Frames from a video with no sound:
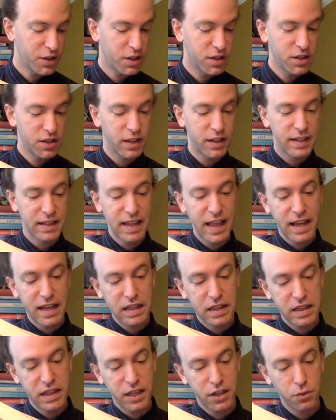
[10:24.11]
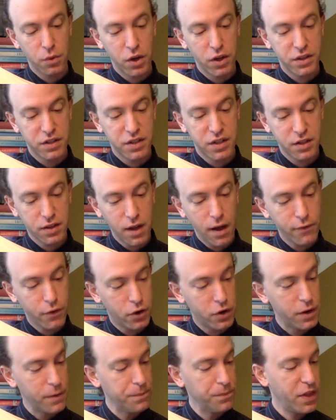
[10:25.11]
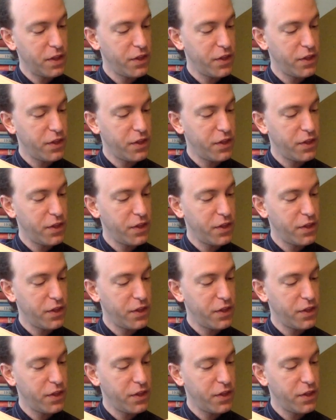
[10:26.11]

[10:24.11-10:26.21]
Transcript: until at length it was discovered